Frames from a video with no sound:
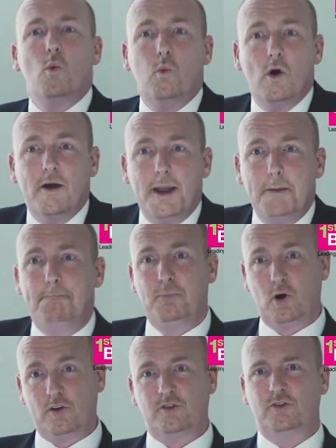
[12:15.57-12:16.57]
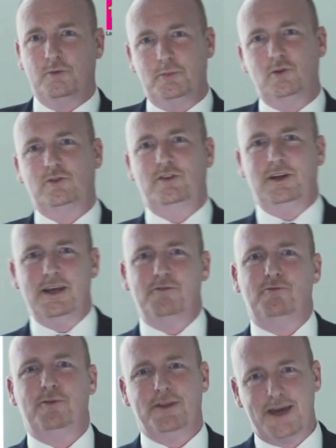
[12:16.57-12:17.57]
were impossible to
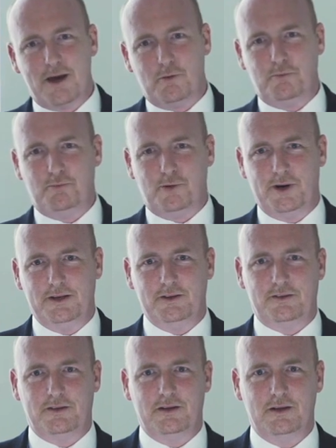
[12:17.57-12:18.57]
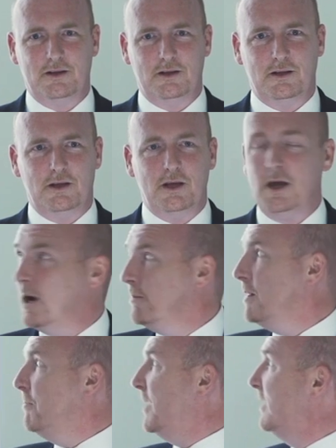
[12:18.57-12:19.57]
live without print, I
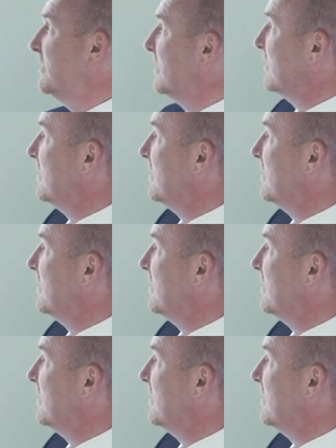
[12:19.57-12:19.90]
mean the basic